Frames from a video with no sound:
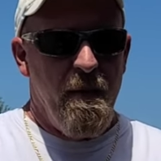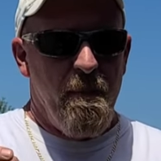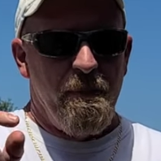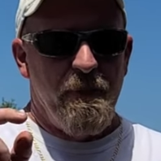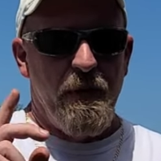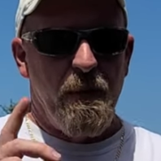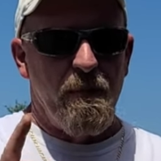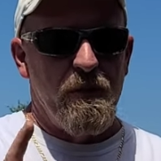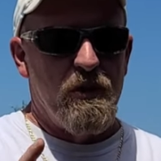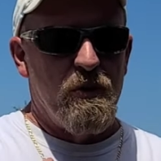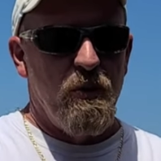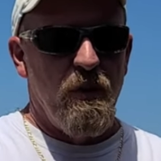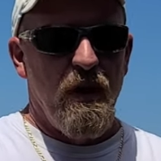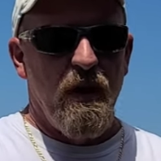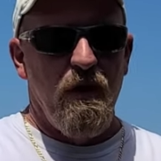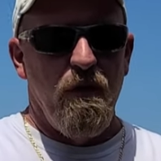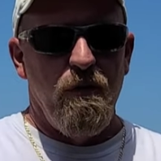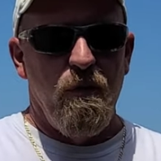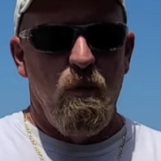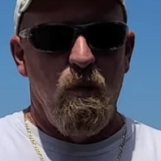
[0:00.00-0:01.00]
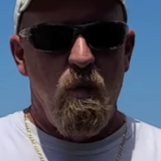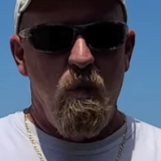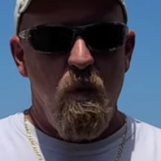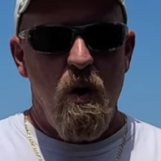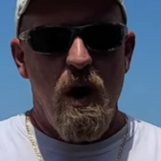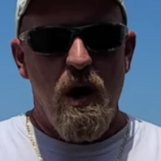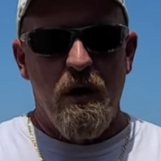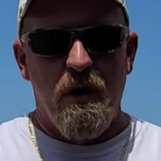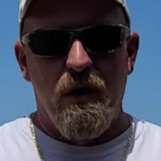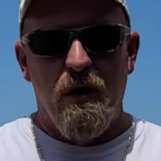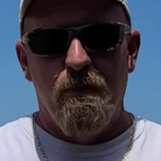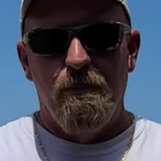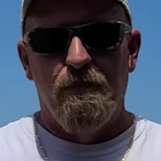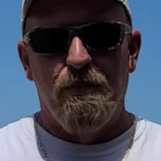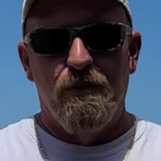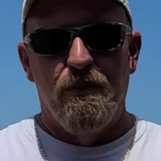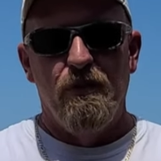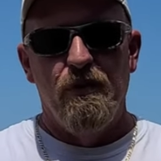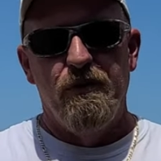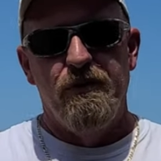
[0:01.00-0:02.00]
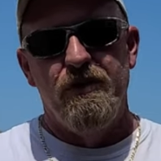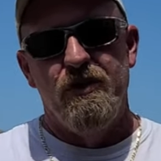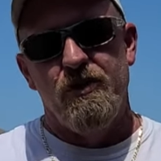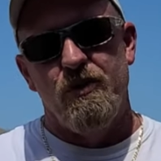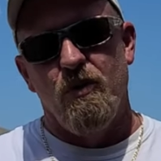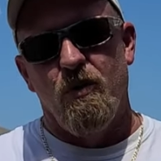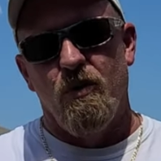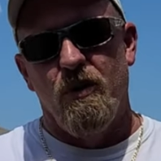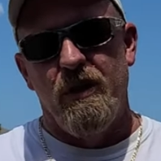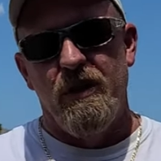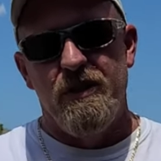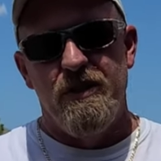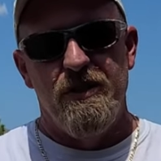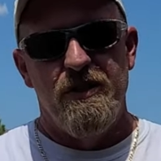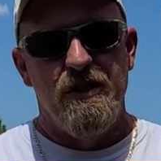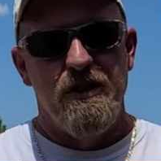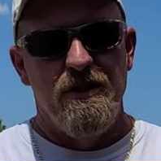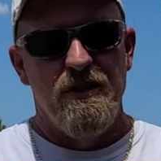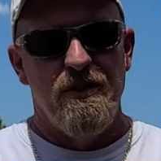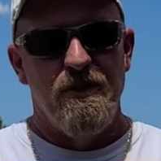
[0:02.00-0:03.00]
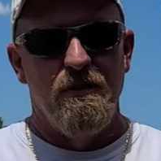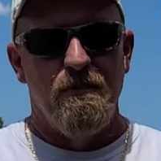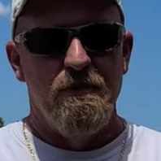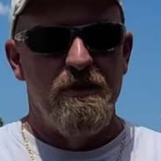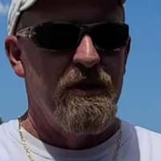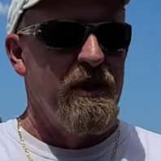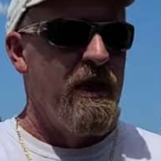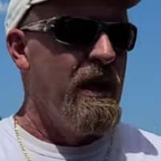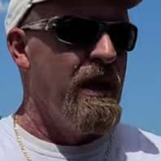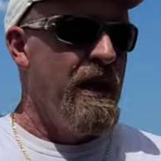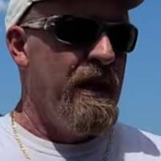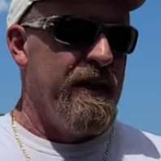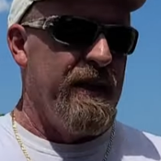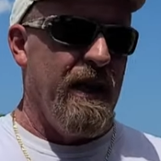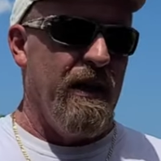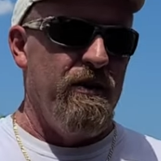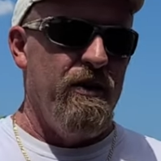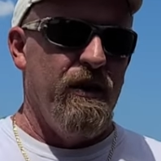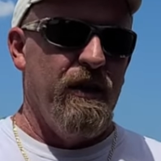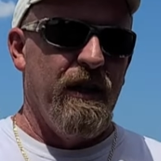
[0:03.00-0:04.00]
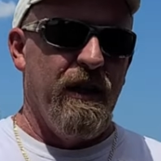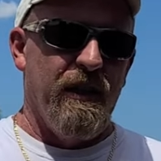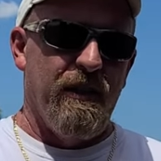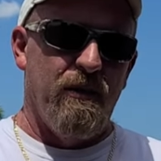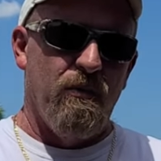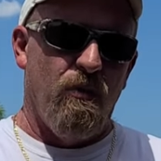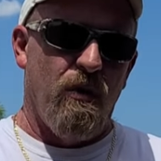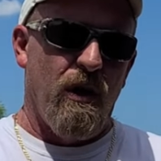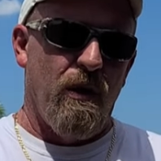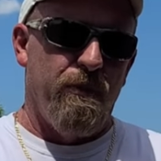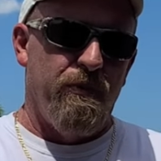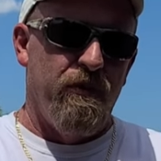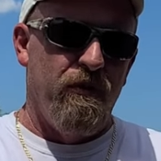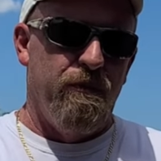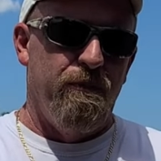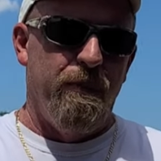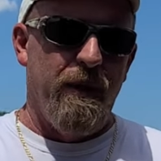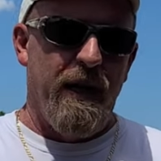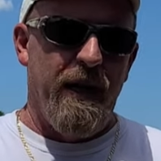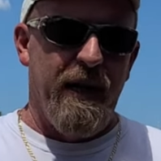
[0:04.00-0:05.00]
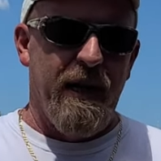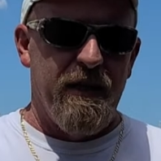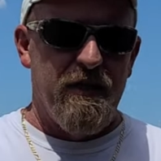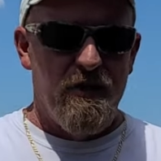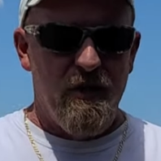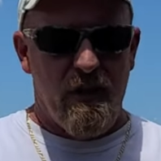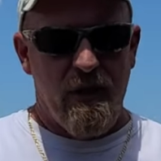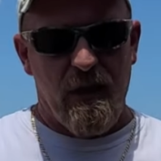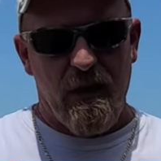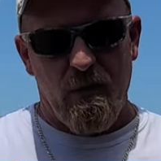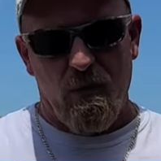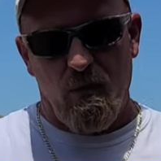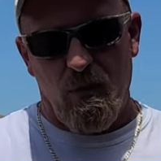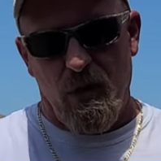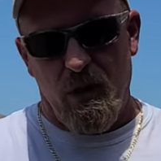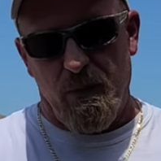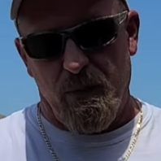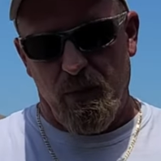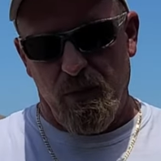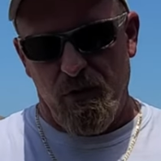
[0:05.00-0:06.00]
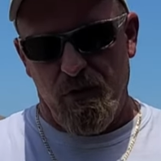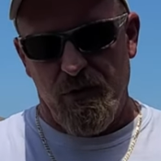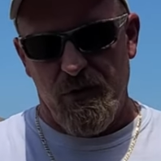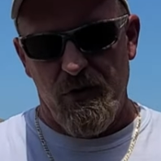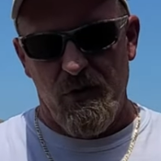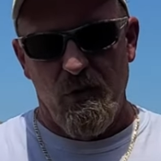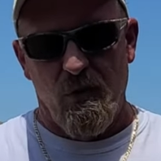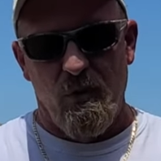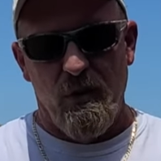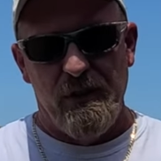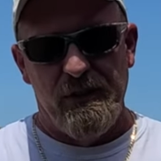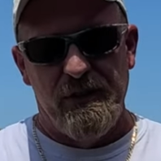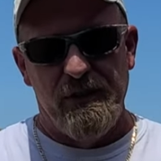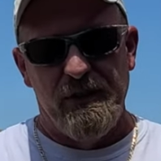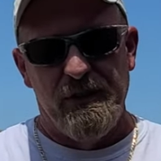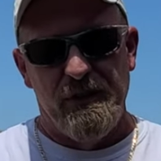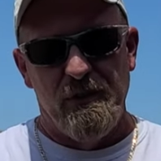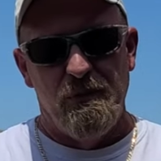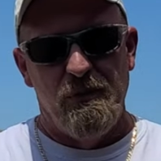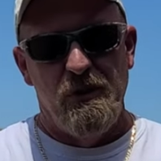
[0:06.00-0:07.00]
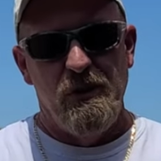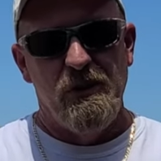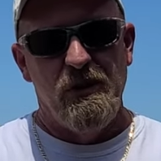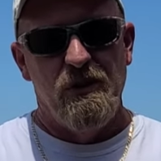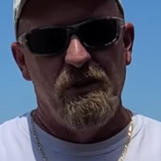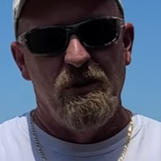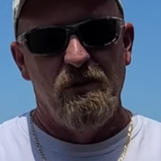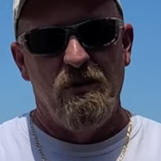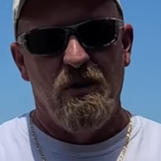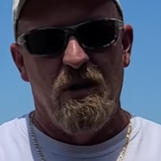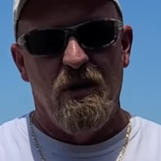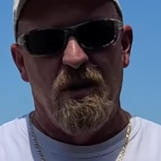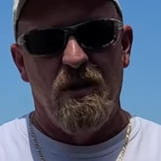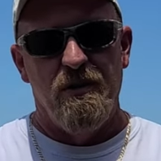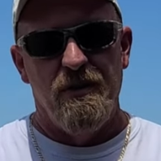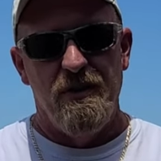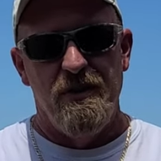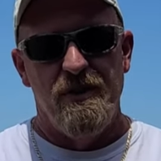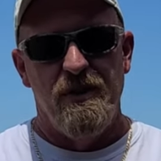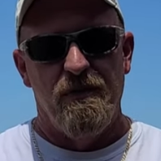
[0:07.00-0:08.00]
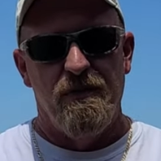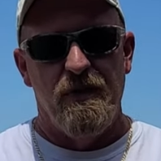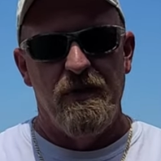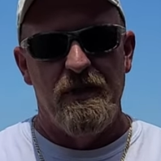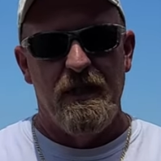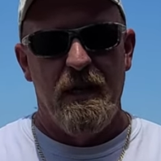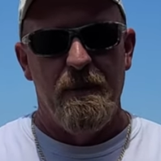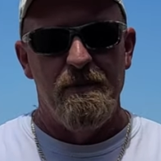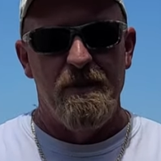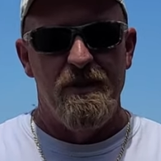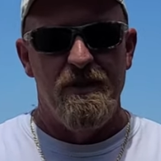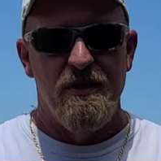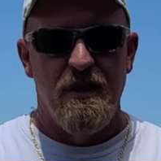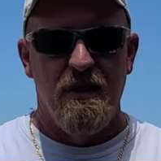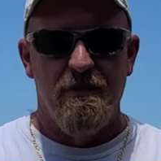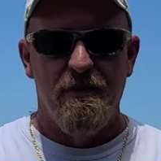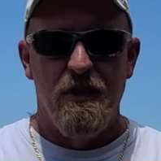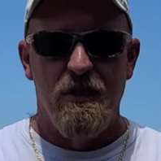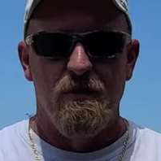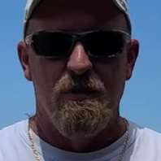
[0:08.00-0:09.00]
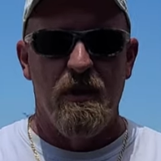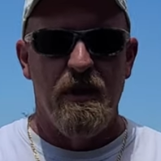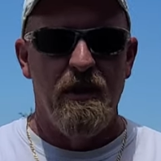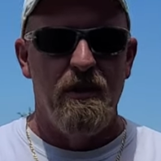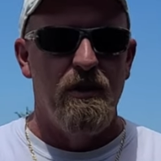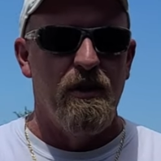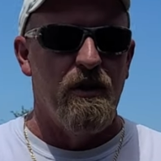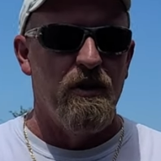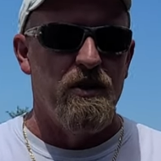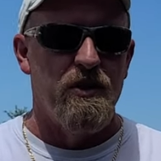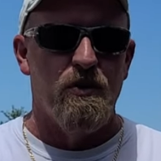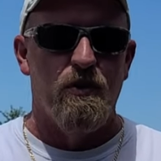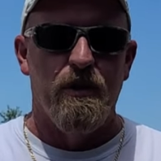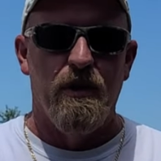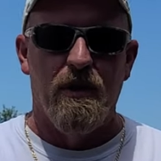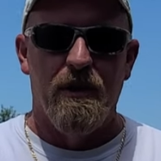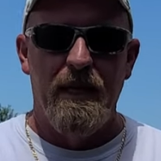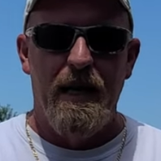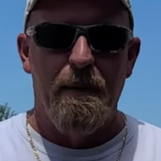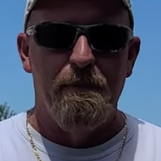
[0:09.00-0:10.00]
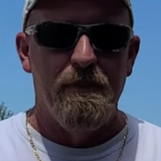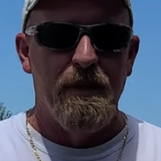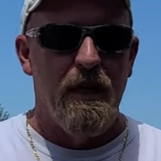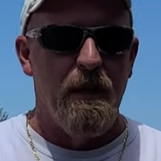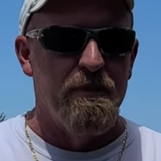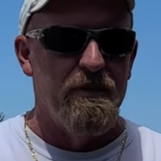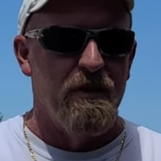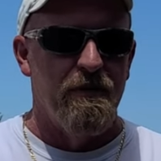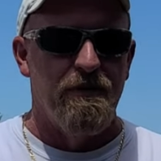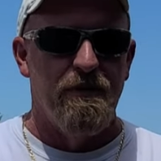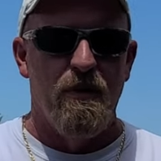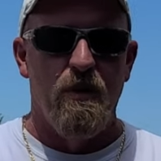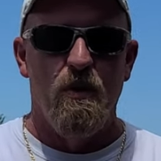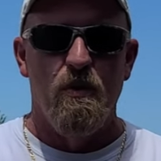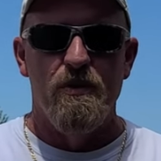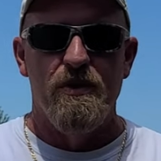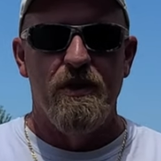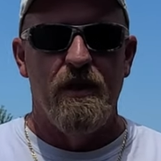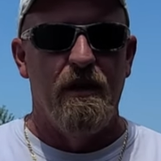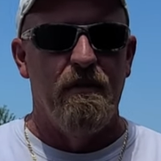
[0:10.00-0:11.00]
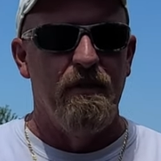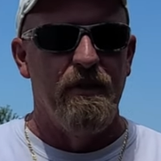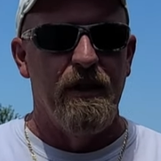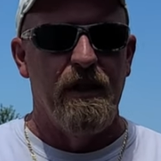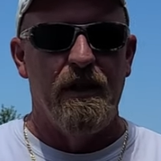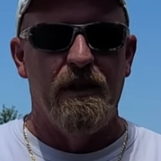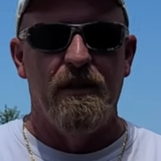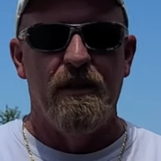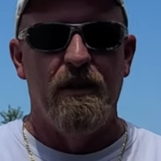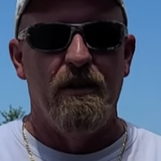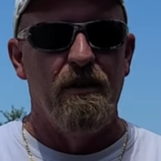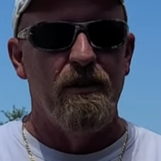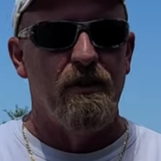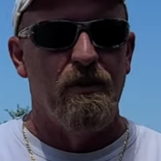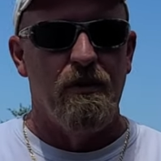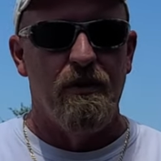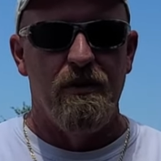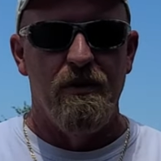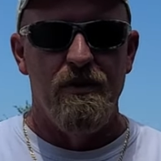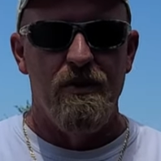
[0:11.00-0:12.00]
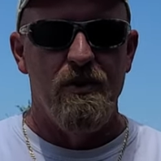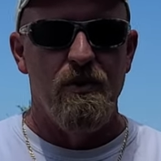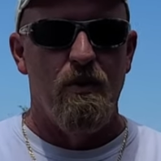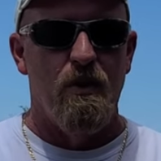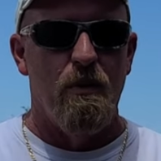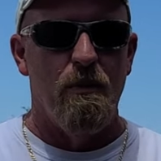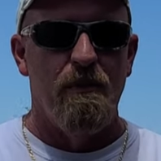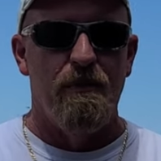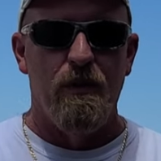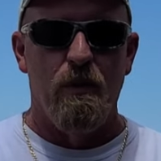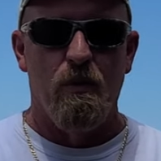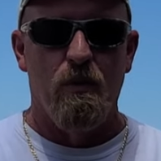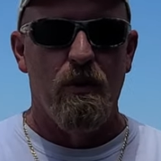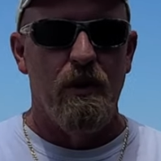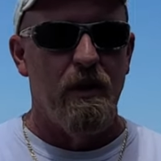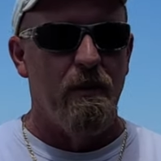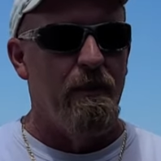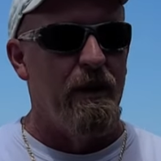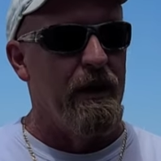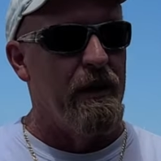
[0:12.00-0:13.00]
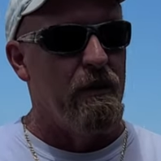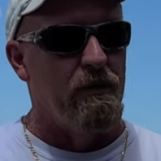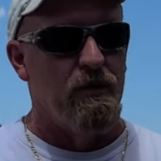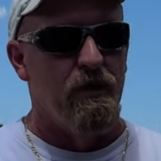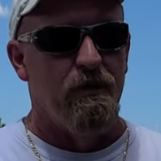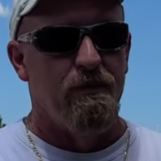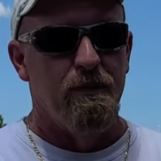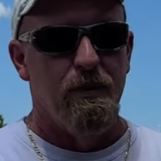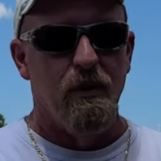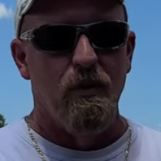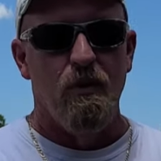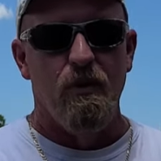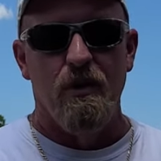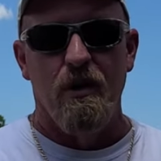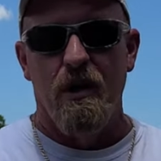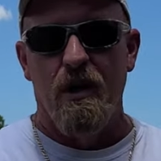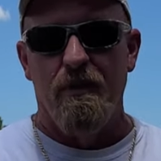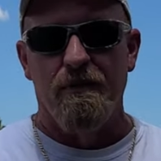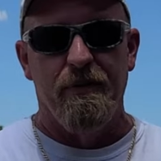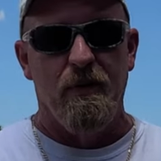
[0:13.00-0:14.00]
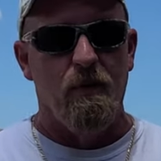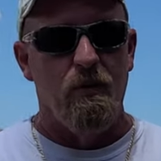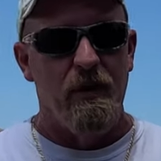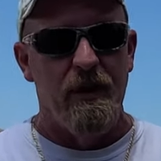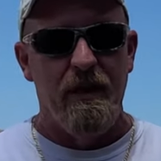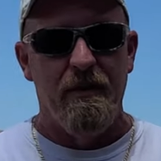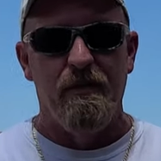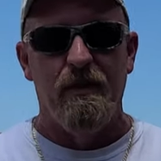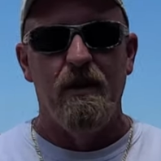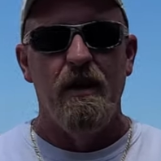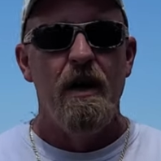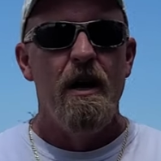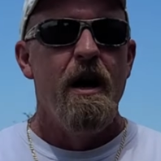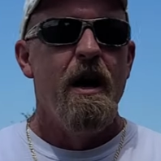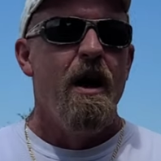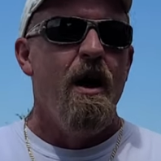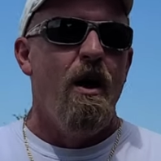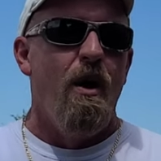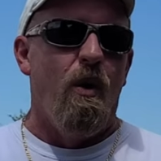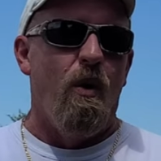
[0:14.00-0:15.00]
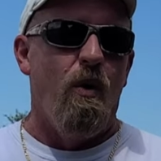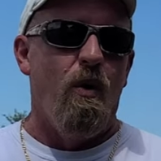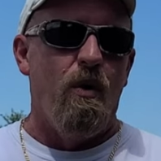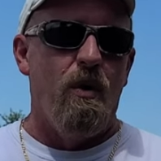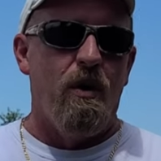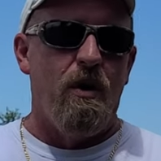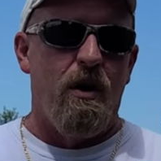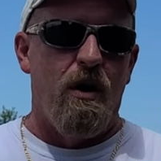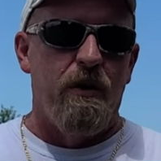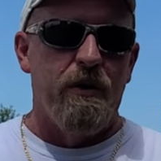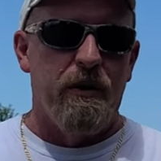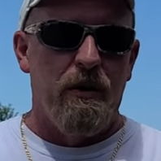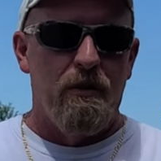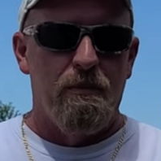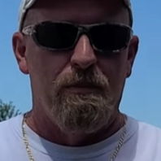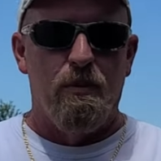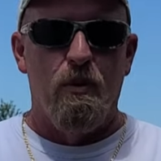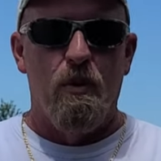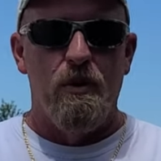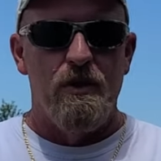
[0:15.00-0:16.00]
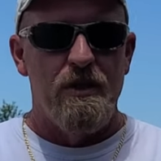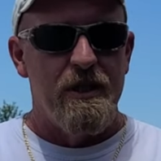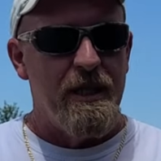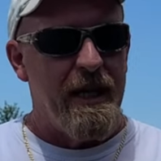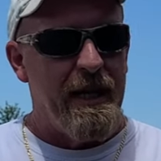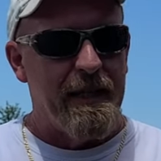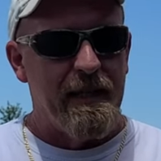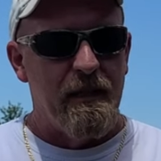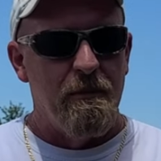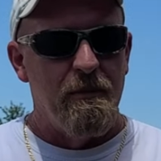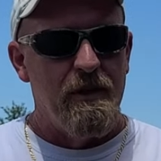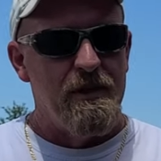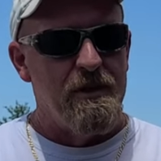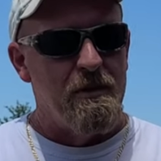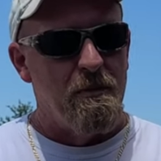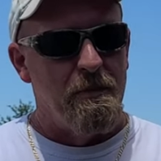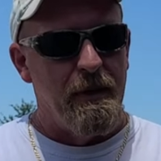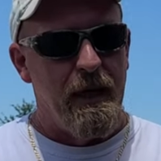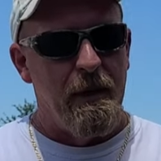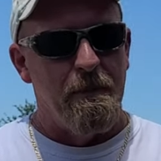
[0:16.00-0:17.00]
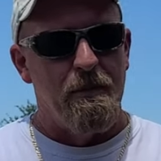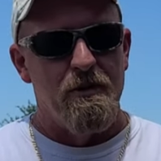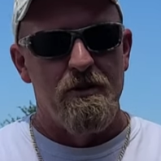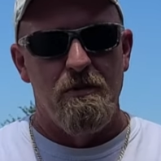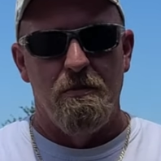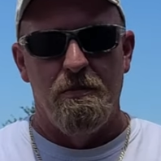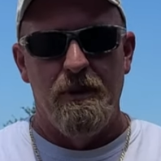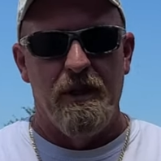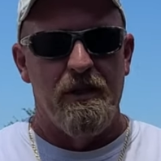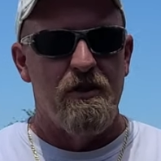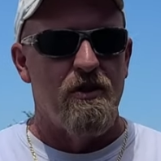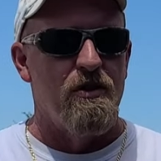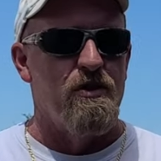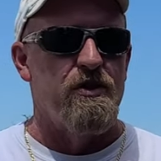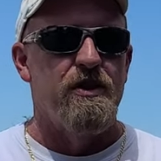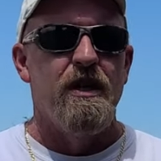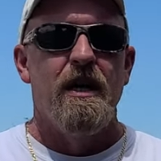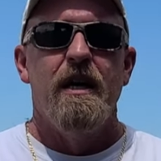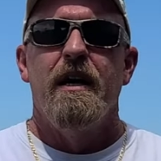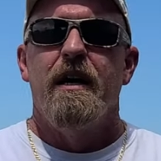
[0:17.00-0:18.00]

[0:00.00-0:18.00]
Number 12, waterproof storage systems. Now you can get the waterproof bags, you can get waterproof storage systems, you can do all this different types of stuff. This way here you can store your laptops, your phones, and everything in there during the storm if you're worried about your roof blowing off or whatever, or all your important documents and papers and pictures